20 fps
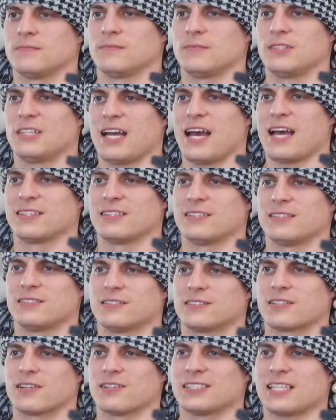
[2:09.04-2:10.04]
Yeah,
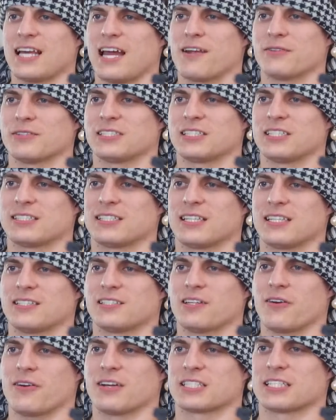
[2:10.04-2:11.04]
turns out I was just a
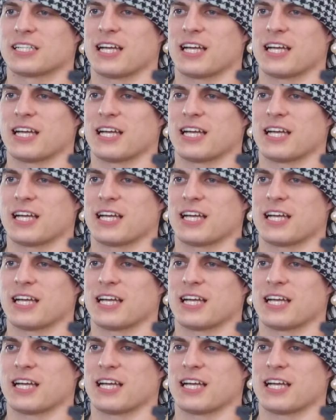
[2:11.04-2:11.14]
donut